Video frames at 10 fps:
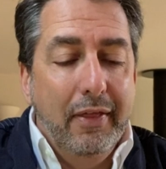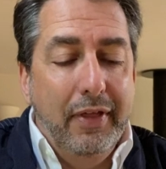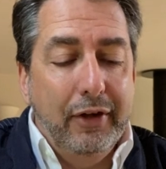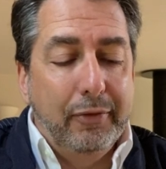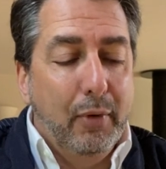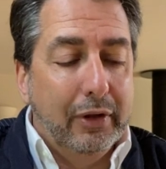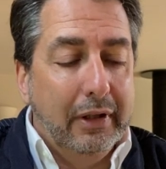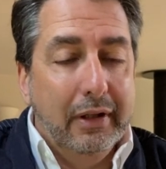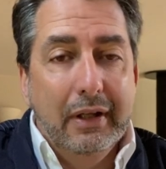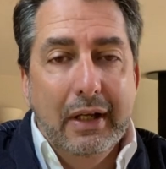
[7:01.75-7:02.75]
this
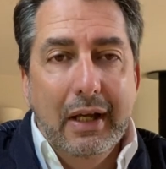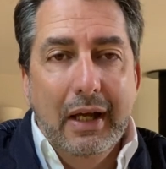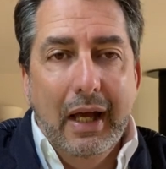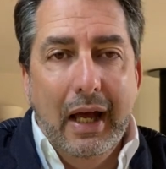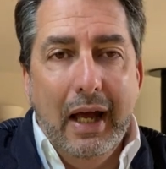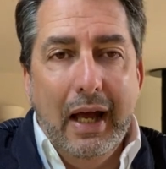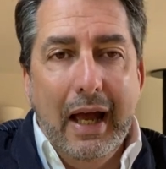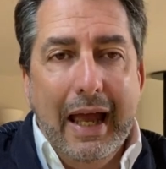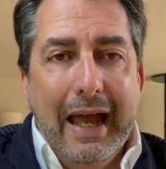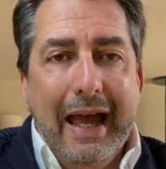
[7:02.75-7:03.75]
model.
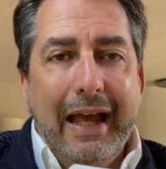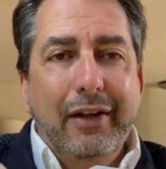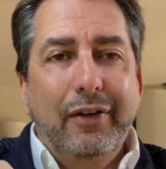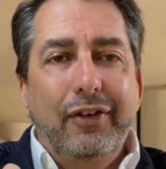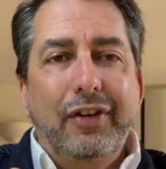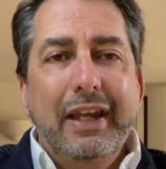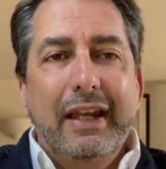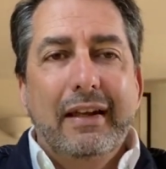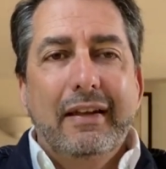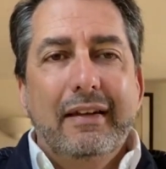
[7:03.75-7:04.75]
And you can
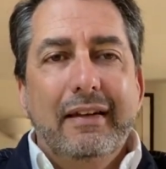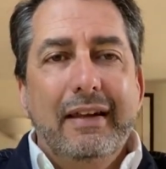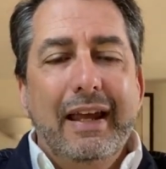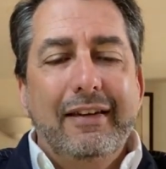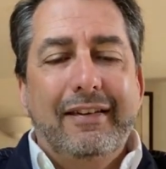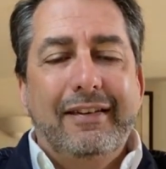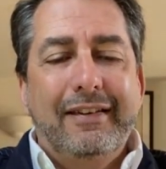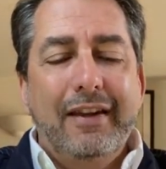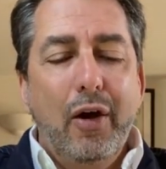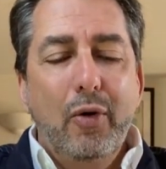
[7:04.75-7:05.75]
see it's
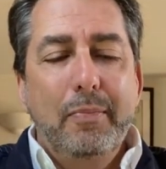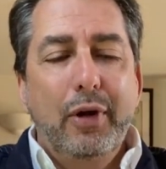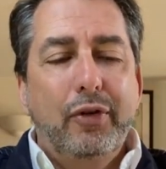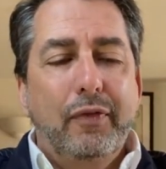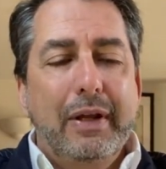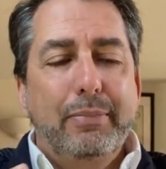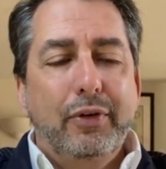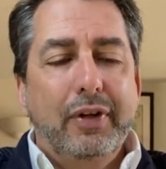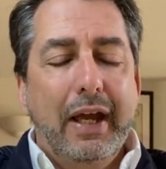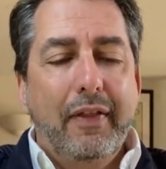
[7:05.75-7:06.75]
so beautifully
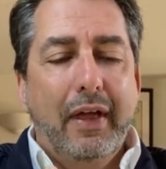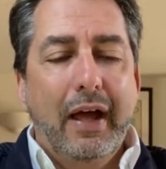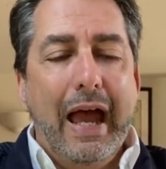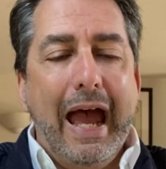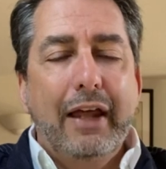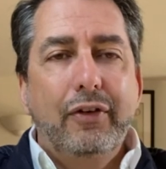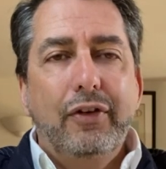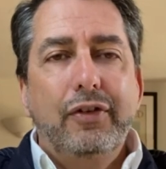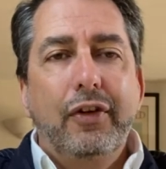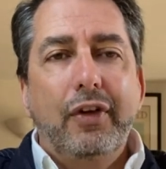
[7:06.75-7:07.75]
put together
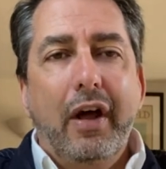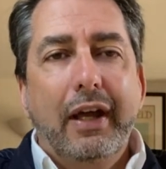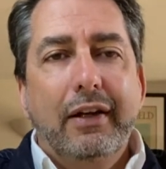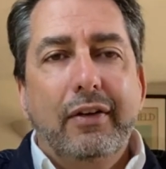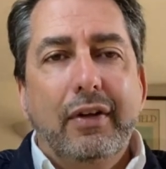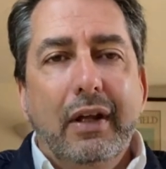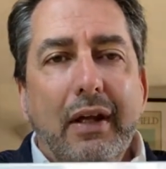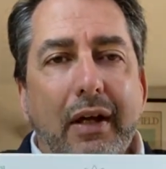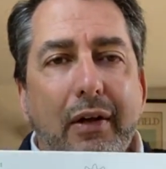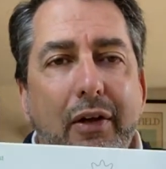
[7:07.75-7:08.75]
and designed.
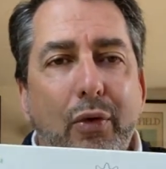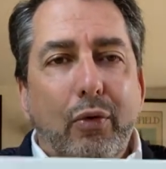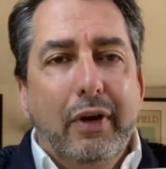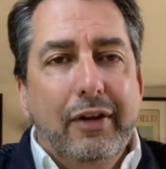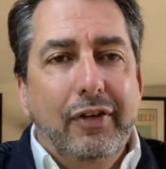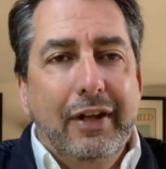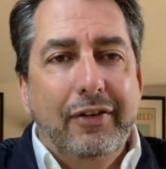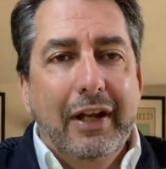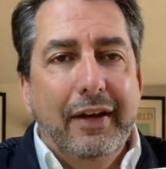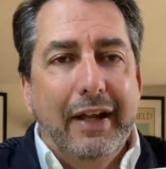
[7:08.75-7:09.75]
You can already see
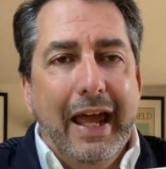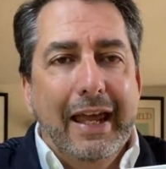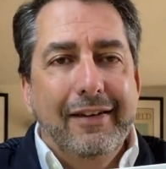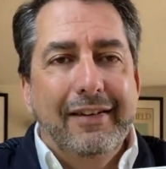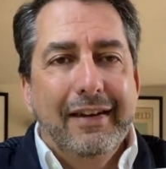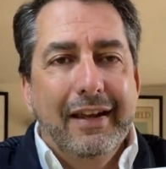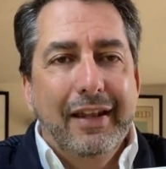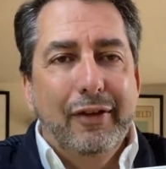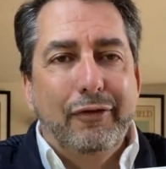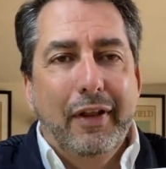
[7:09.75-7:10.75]
cylinder heads
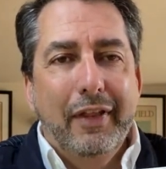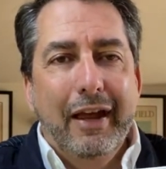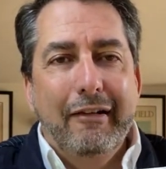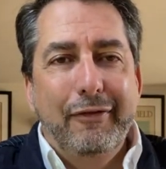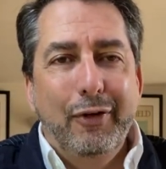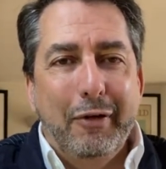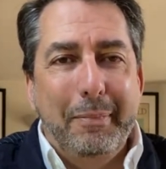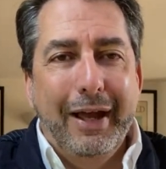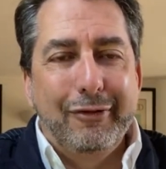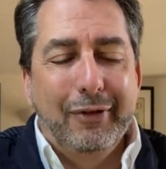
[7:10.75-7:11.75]
in the front there if you're a
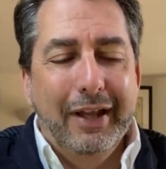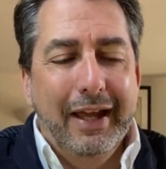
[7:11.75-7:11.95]
petrol